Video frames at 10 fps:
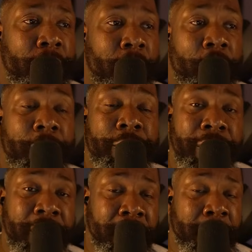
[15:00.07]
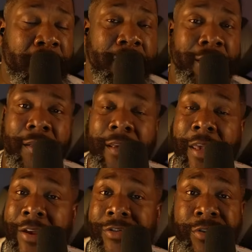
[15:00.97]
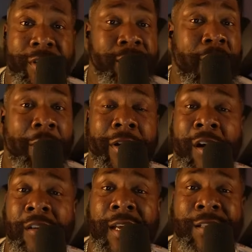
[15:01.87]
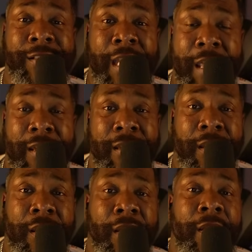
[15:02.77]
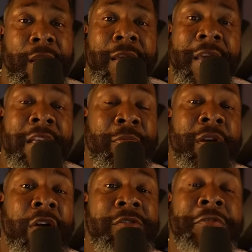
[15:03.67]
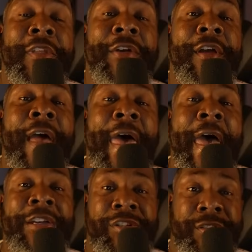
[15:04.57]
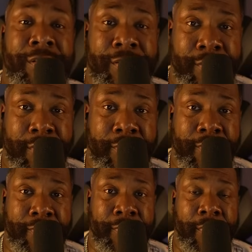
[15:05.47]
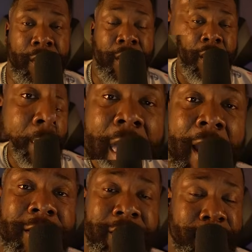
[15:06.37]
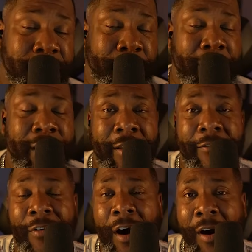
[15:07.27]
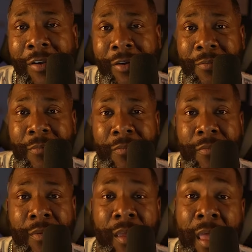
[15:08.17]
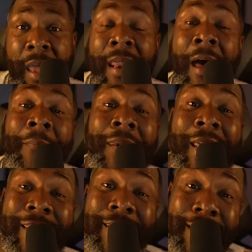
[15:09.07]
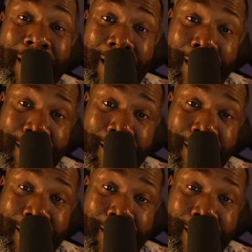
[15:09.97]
are vehemently against you. It's not because I said it. It's because of their action. Actions speaking volume. And I'm listening.